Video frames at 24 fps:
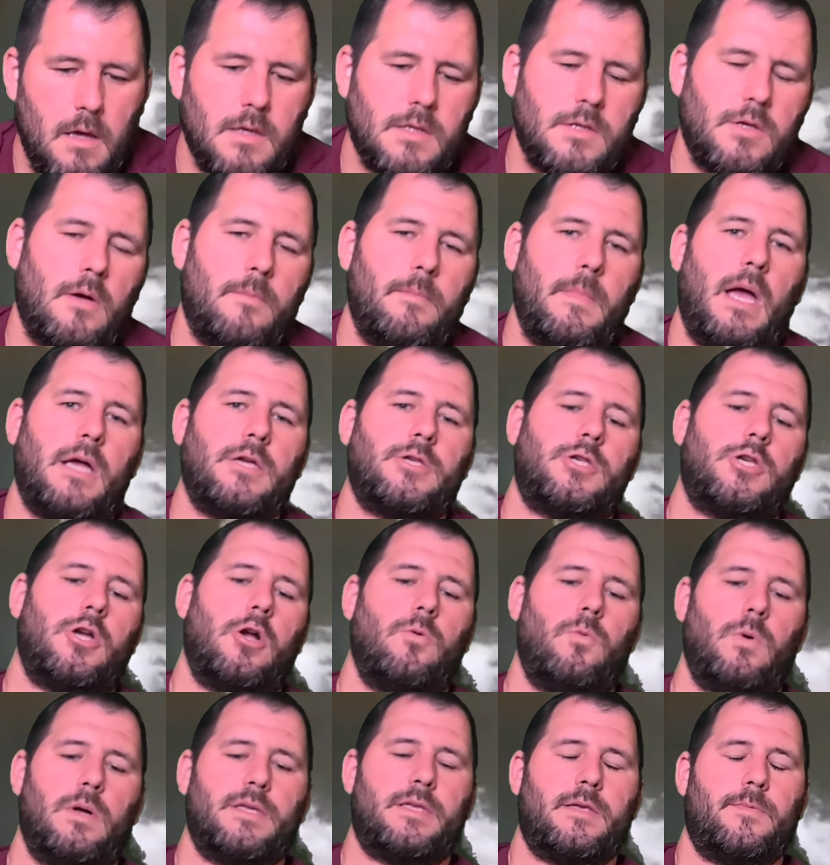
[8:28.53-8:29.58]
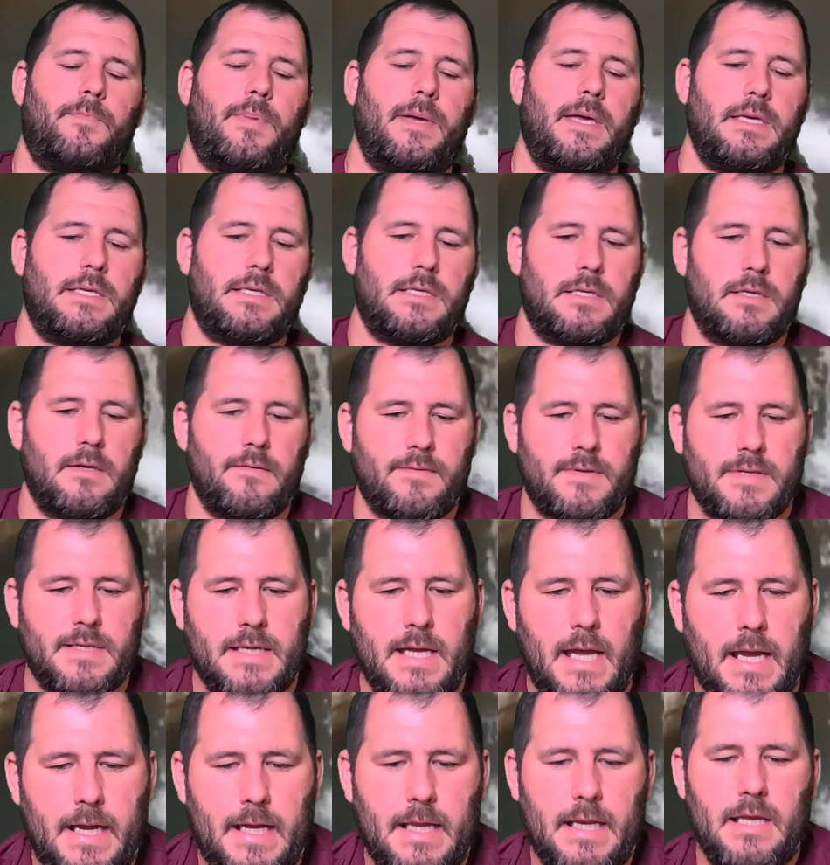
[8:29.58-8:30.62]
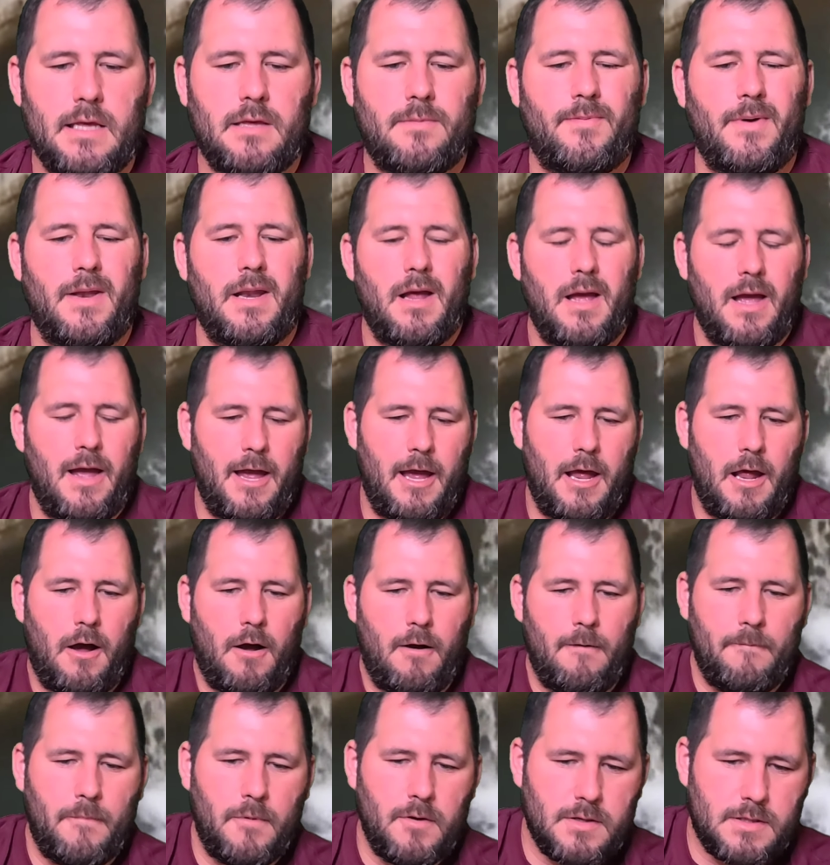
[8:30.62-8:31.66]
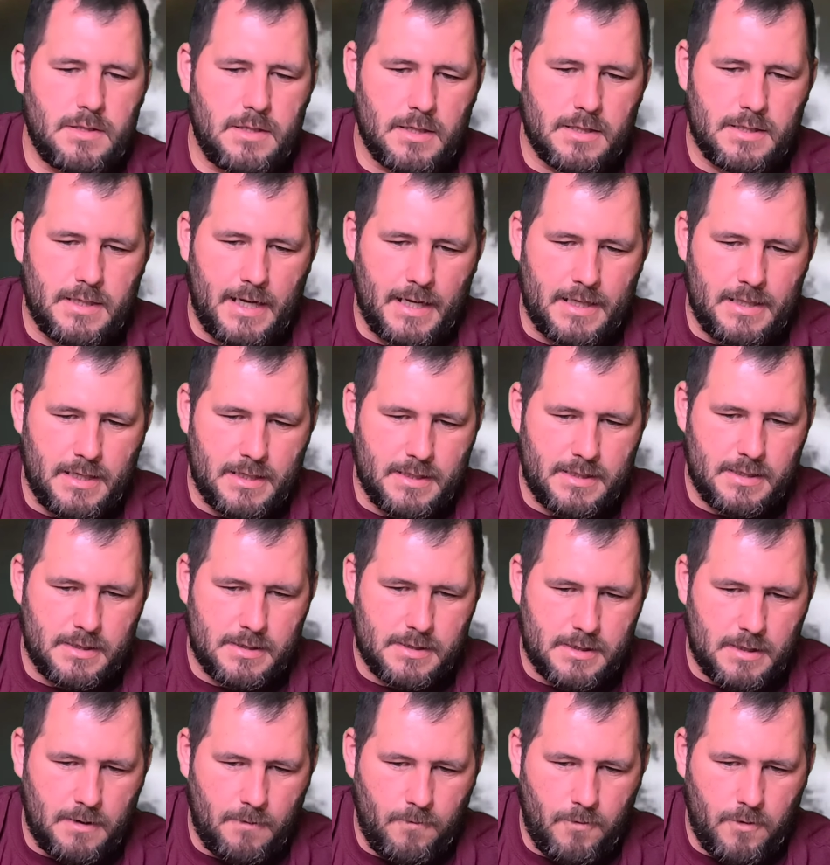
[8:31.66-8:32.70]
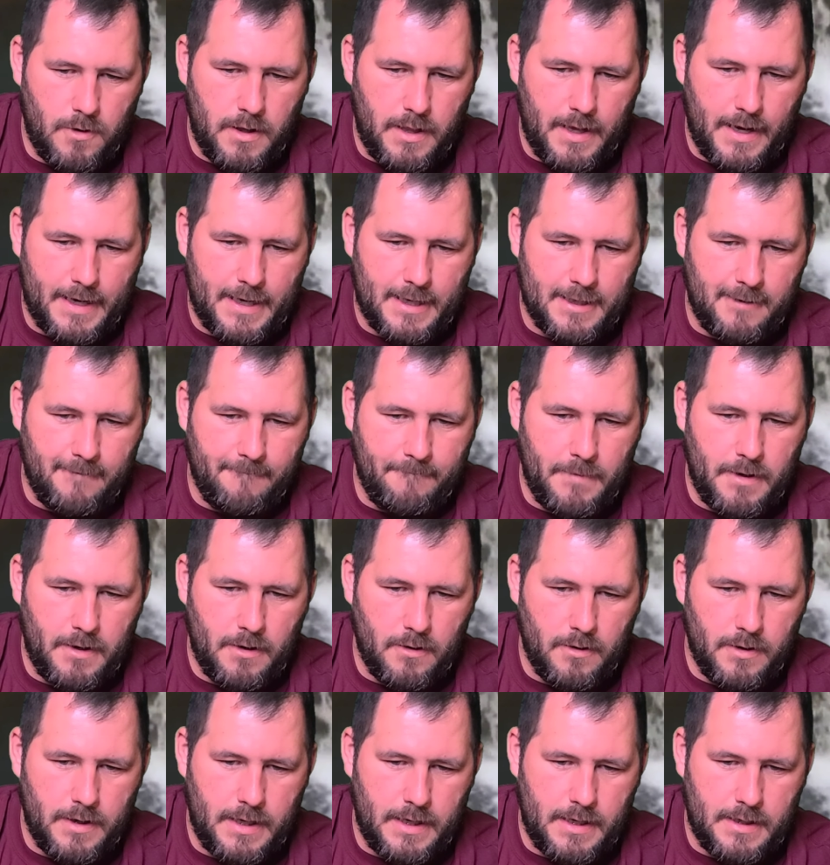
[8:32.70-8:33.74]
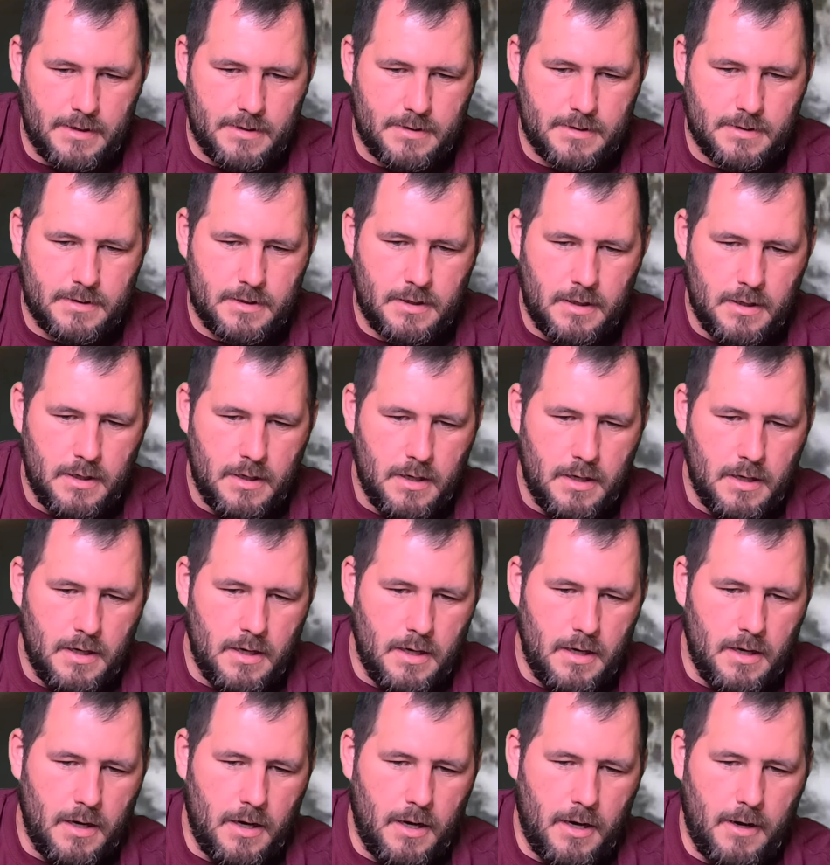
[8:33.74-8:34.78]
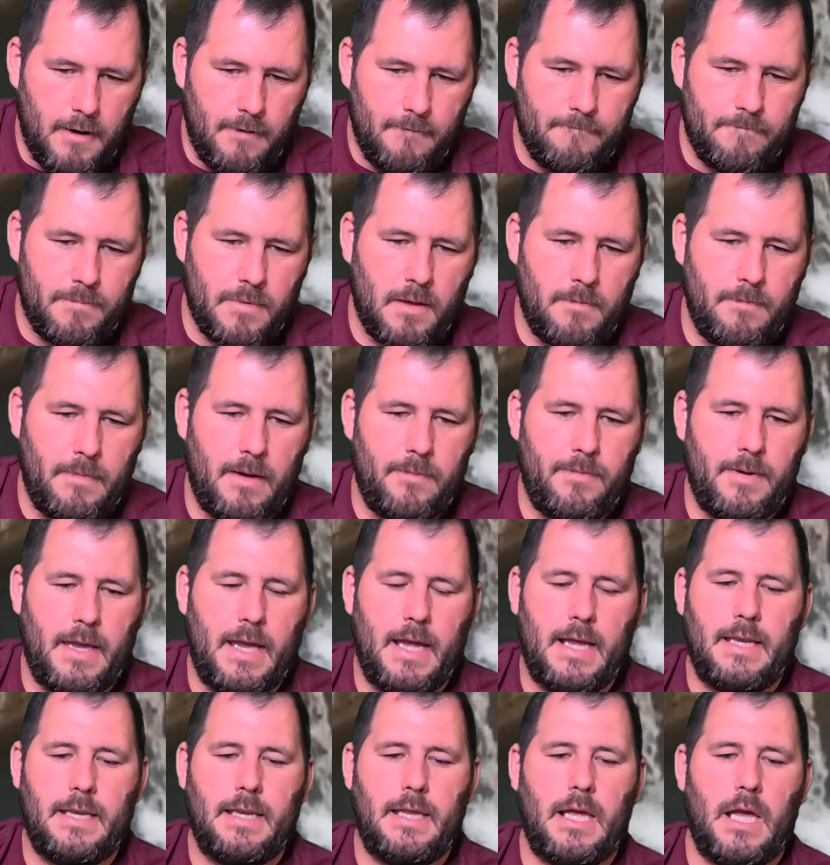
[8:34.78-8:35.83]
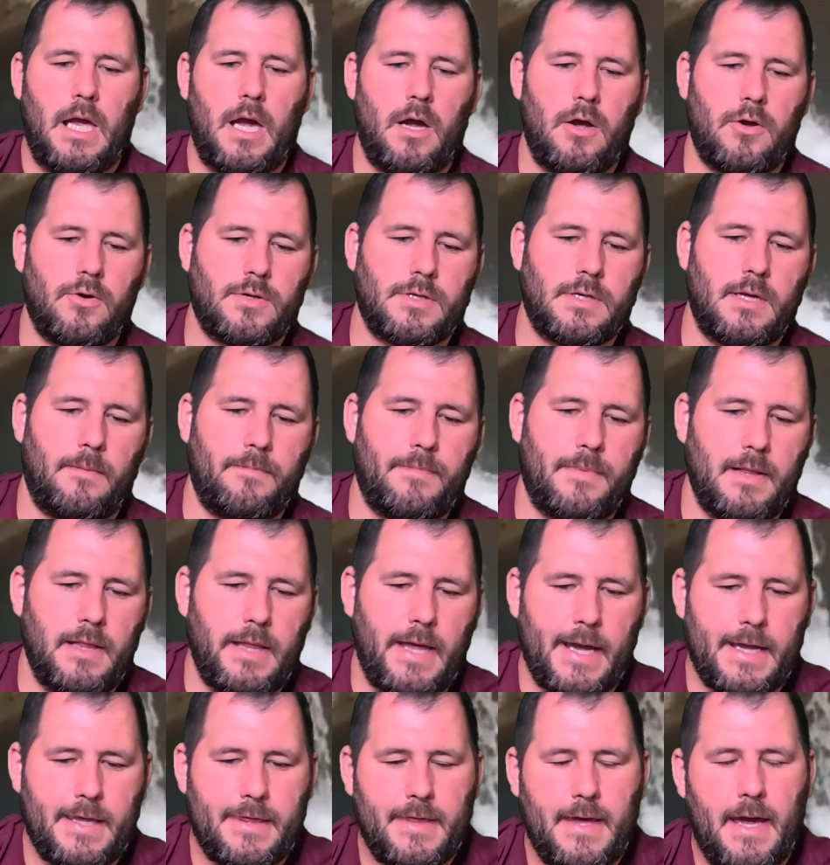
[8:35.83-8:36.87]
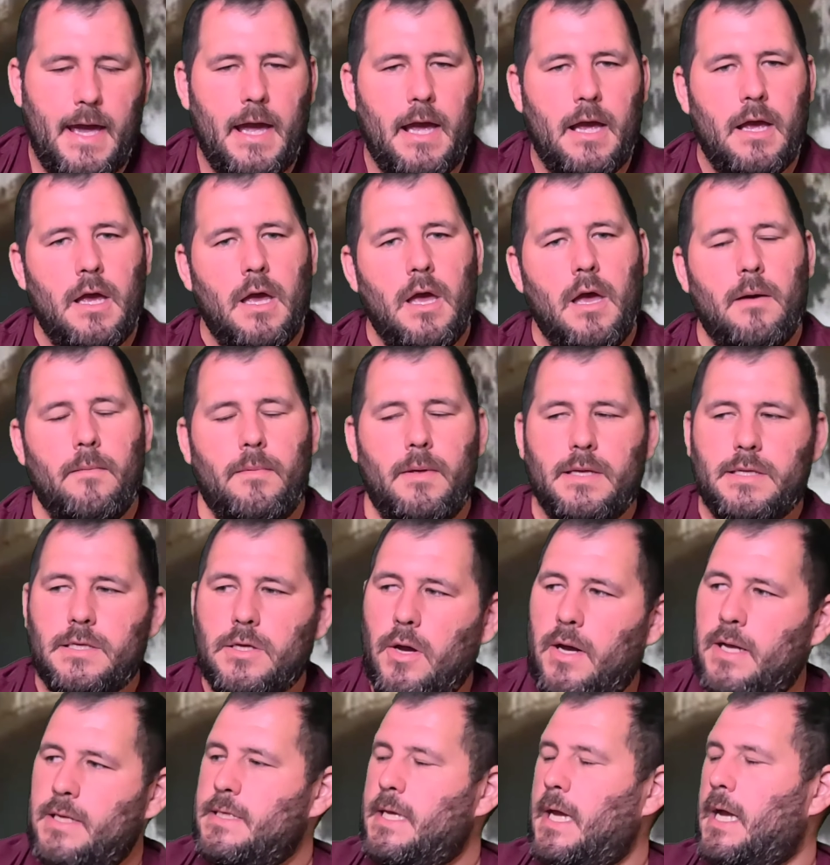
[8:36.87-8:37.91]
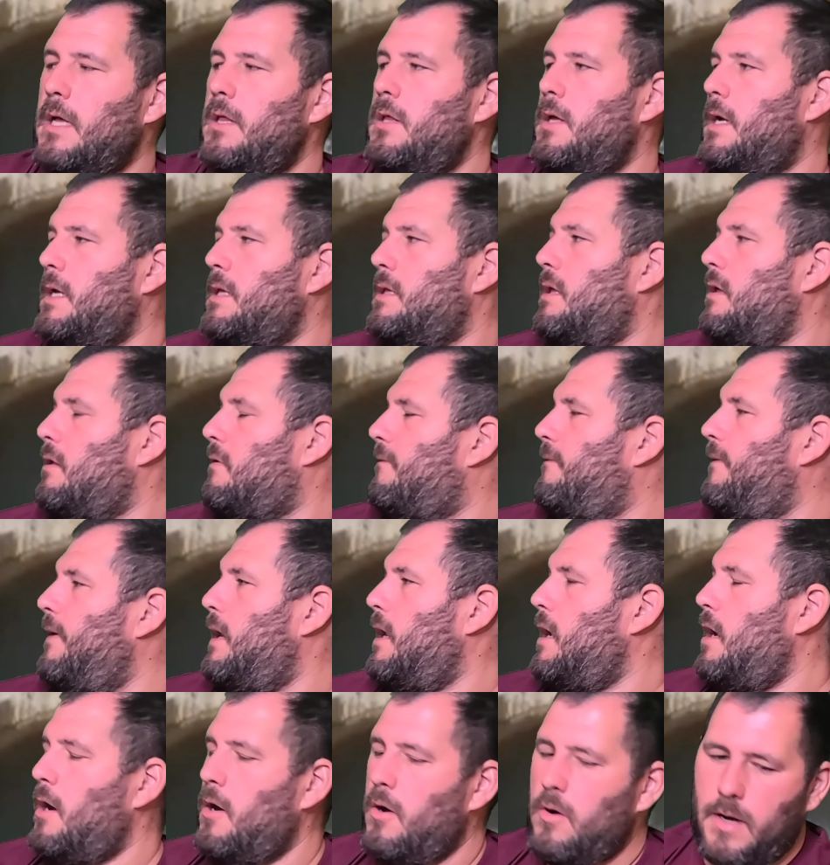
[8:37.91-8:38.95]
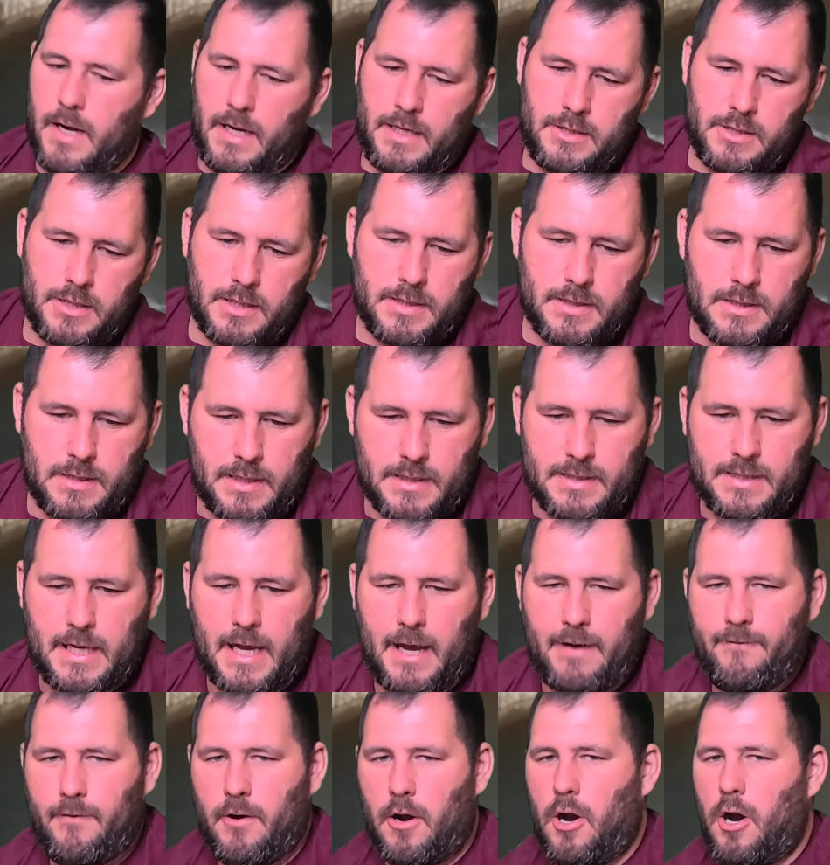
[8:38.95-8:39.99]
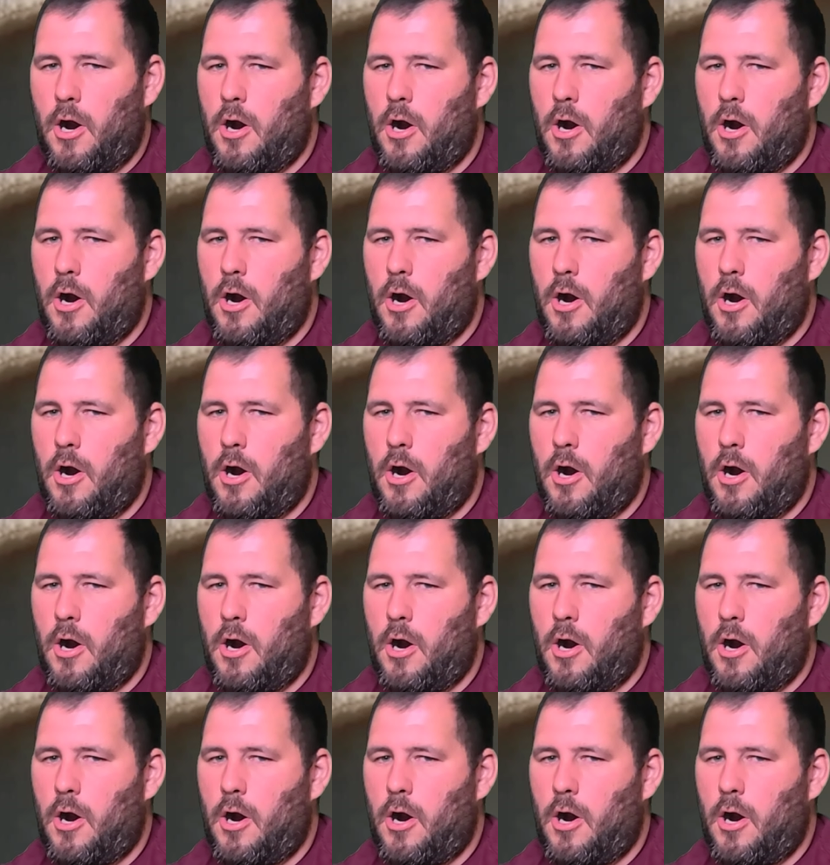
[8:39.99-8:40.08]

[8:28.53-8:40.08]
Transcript: So I'm not sure what species of snake it is, but it almost looks like this is somewhere like in the Middle East, maybe India or something like that. Let's go ahead and take a look at this video, and just let's have our